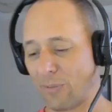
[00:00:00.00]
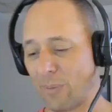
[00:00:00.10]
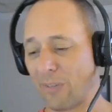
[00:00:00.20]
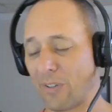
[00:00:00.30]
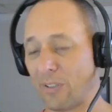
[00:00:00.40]
threw
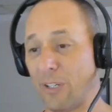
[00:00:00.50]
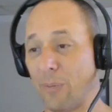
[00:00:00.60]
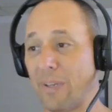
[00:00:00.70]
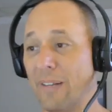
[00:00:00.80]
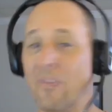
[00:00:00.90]
me for a loop,
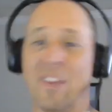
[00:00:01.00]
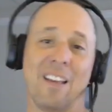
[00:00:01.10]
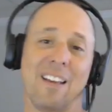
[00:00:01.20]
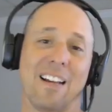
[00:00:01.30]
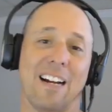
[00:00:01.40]
but
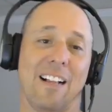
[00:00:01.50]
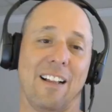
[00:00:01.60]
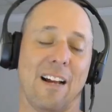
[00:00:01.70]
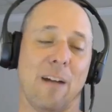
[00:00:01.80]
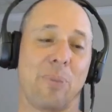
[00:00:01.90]

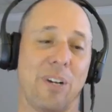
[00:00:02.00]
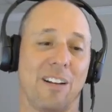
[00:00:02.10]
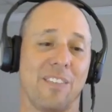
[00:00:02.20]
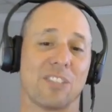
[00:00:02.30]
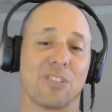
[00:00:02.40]
I put it
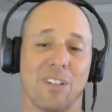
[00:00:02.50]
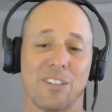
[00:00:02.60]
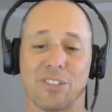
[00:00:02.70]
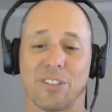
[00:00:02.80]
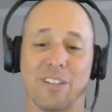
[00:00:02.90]
on the
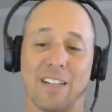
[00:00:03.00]
charger.